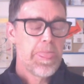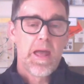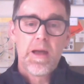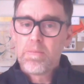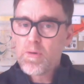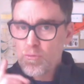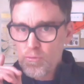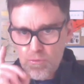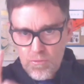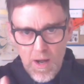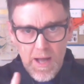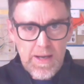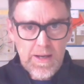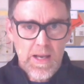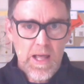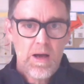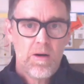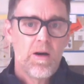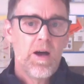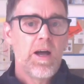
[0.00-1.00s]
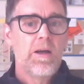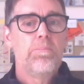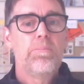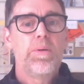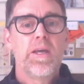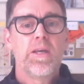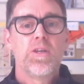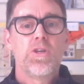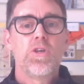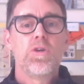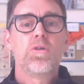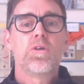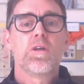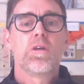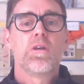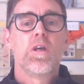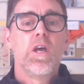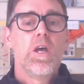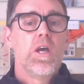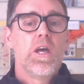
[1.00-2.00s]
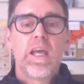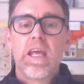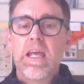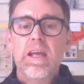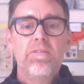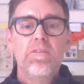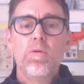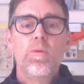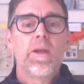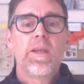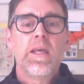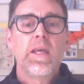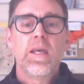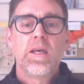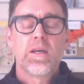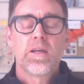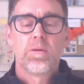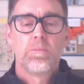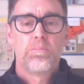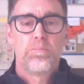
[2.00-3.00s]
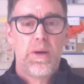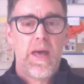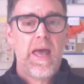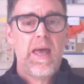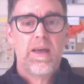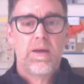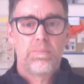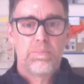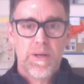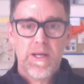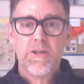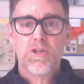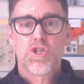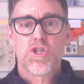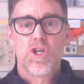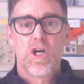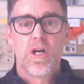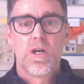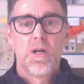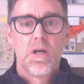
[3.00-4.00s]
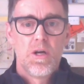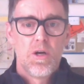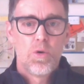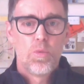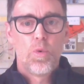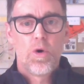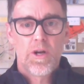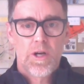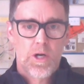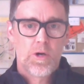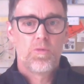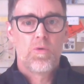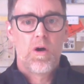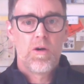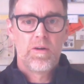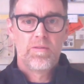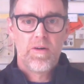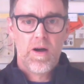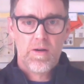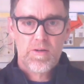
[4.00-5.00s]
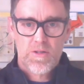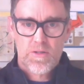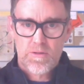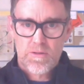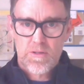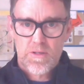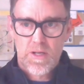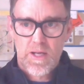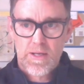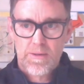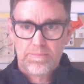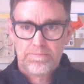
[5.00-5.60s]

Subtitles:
But right now, I bet everyone here can picture what a coronavirus looks like.